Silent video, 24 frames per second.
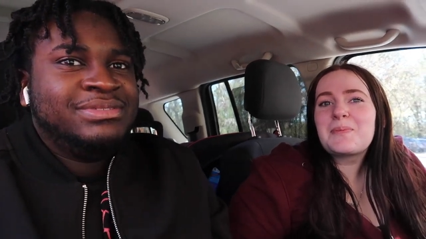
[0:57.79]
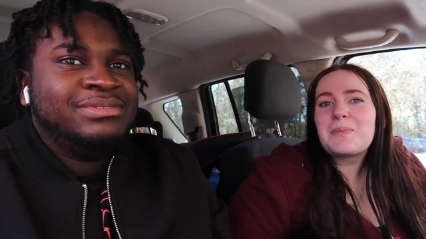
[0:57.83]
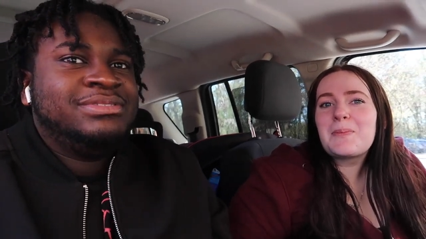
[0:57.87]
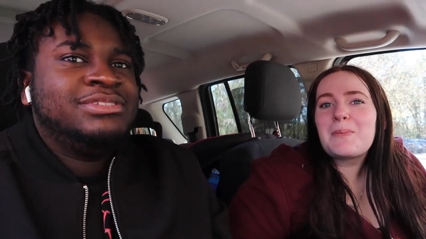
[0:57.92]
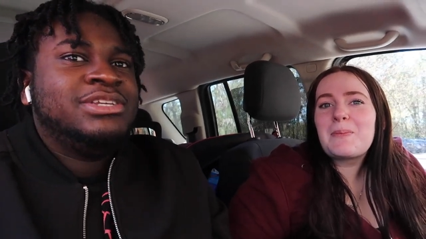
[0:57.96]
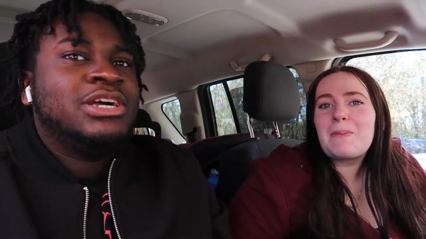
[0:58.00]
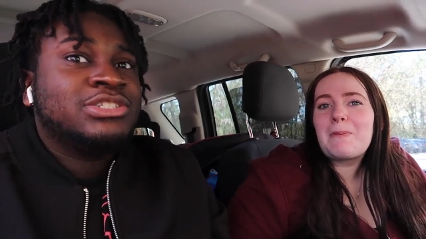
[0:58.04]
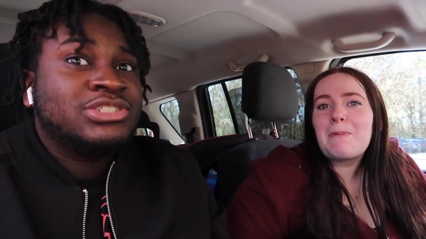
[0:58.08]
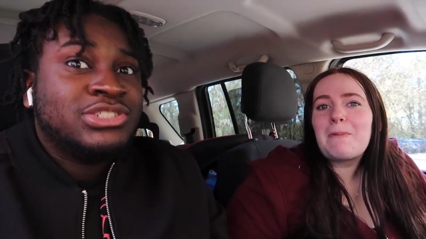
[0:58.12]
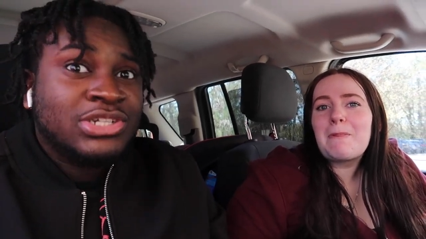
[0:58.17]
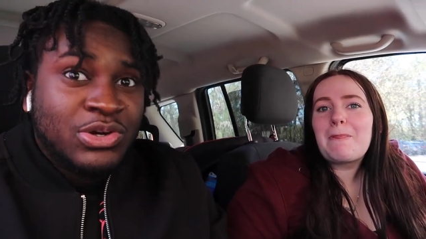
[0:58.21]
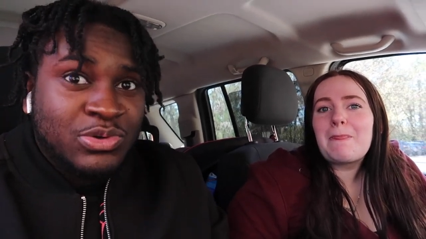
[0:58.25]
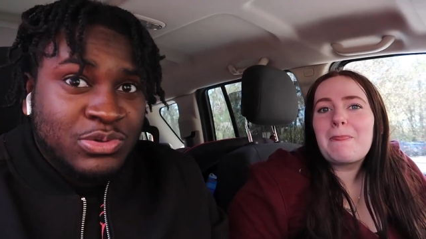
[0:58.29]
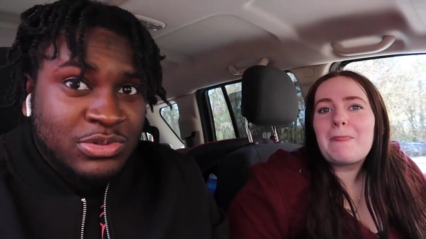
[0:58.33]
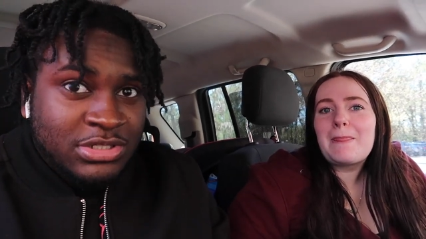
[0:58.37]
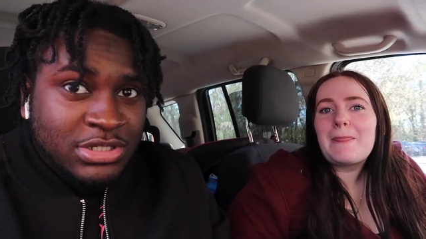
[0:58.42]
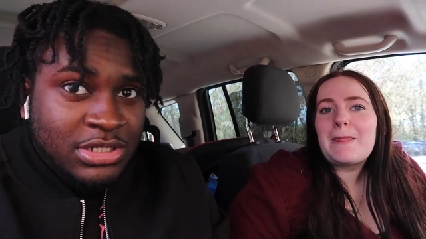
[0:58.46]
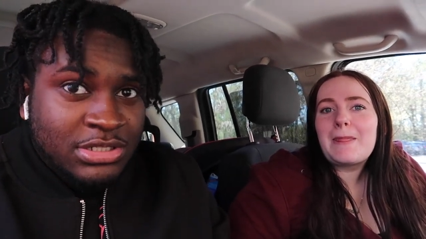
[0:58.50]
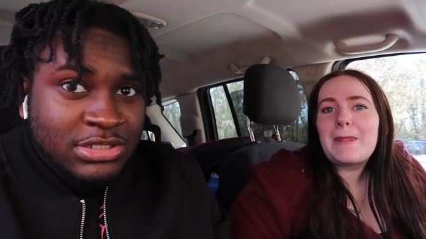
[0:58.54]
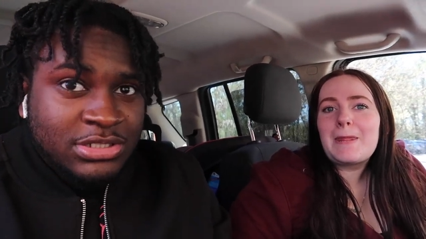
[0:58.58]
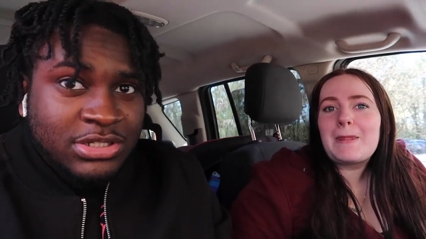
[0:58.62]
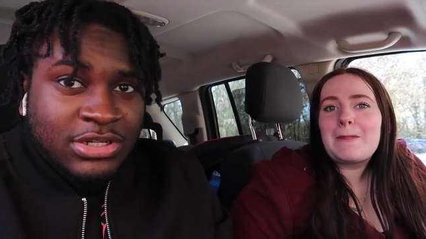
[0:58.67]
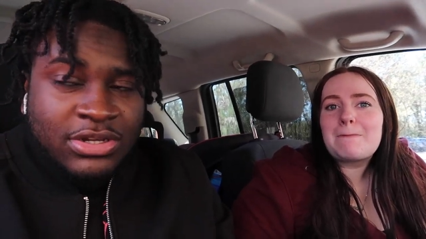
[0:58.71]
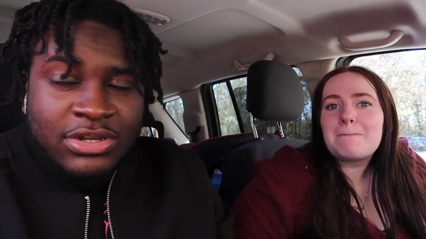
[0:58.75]
Speaker 1: y'all saw what y'all
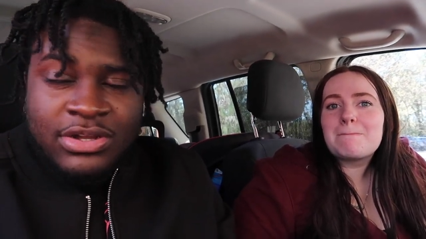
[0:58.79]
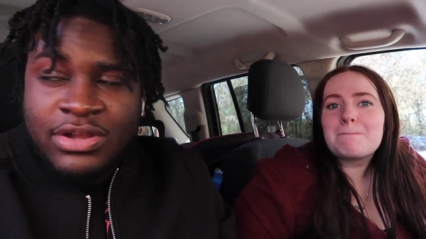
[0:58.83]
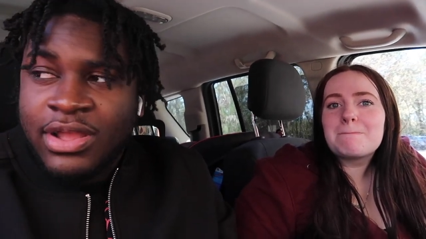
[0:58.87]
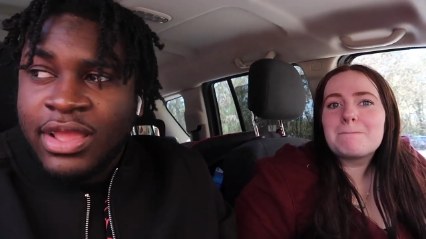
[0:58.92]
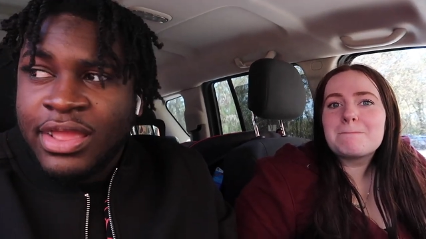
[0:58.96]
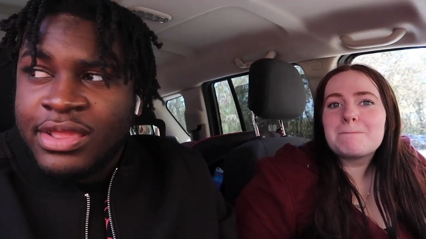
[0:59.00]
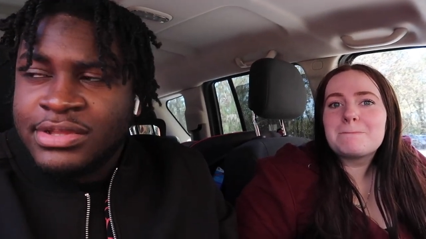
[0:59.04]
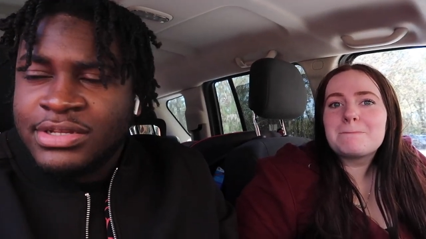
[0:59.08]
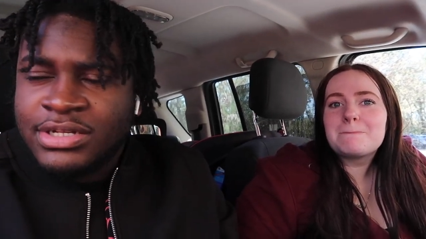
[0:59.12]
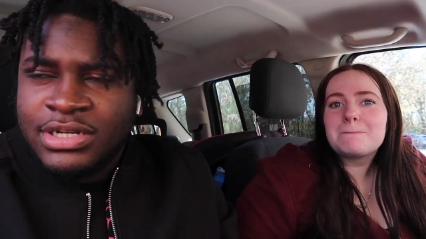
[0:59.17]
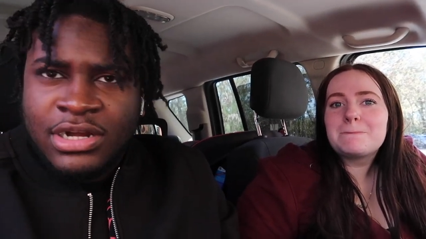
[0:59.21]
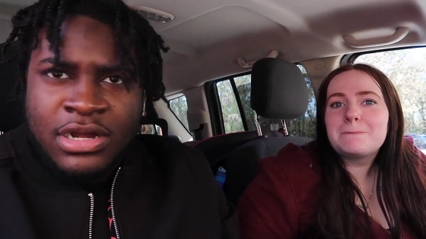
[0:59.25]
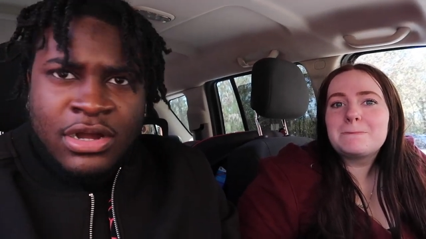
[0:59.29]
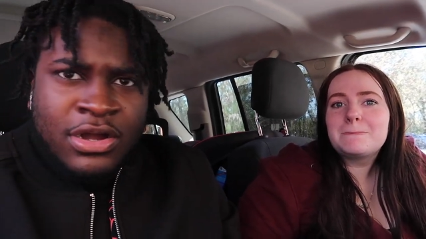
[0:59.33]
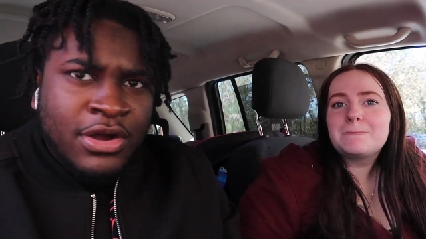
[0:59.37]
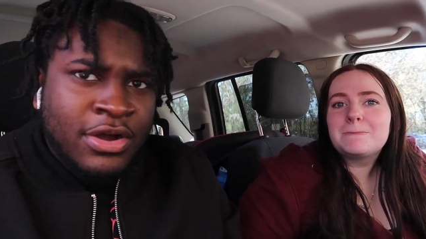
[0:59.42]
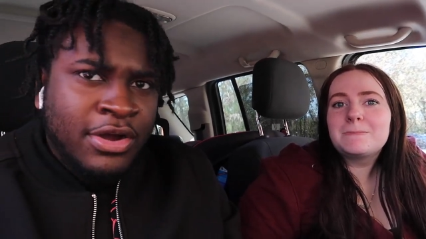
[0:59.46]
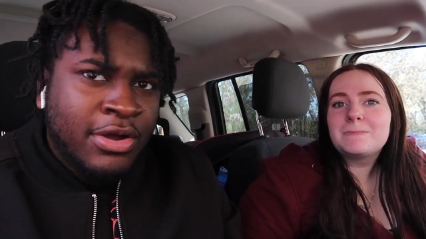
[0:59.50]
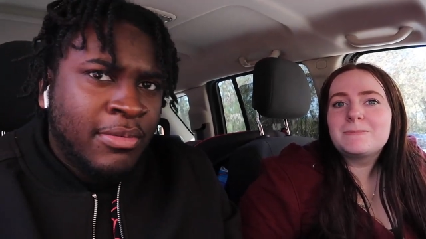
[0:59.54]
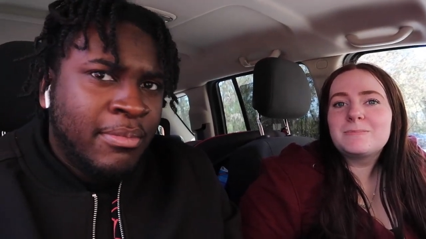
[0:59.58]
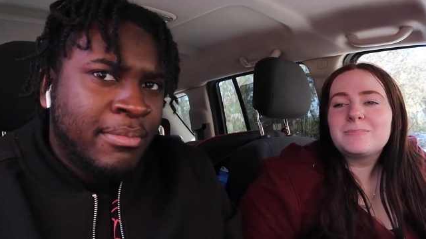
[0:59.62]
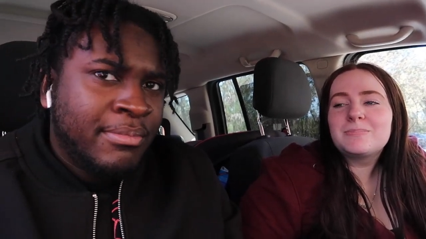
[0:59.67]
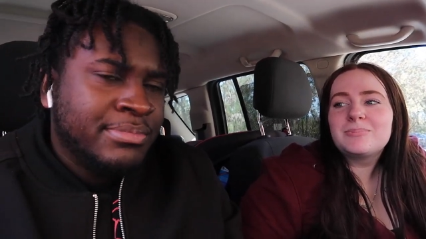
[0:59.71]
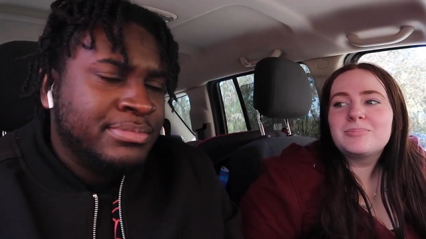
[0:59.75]
saw.
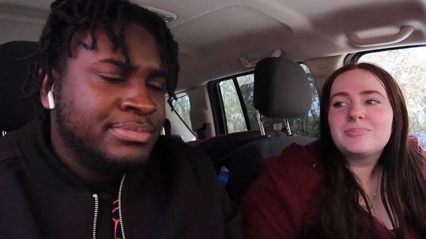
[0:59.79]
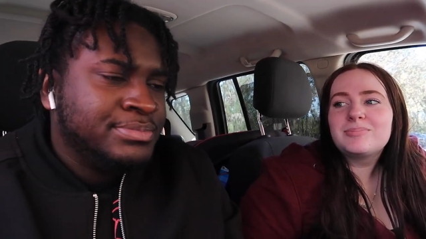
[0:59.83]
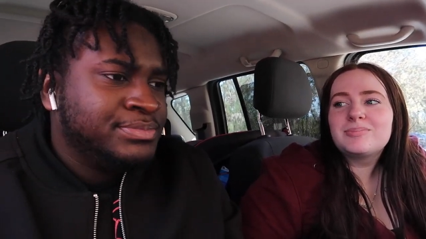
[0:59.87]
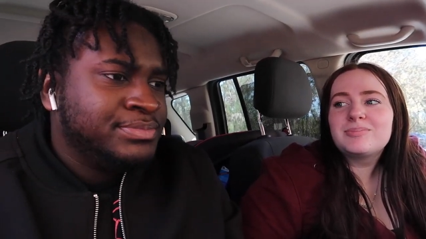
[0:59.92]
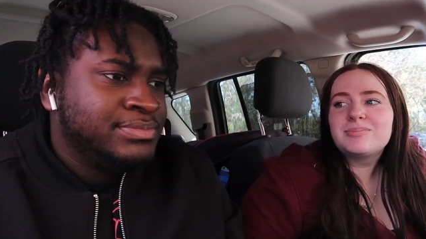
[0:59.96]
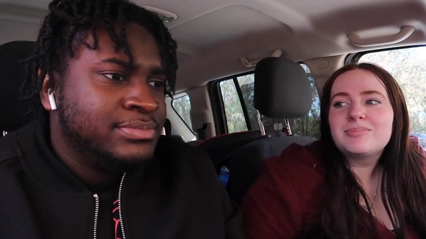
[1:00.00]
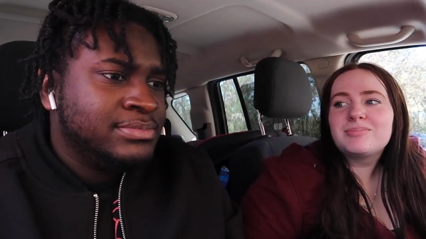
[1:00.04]
Um,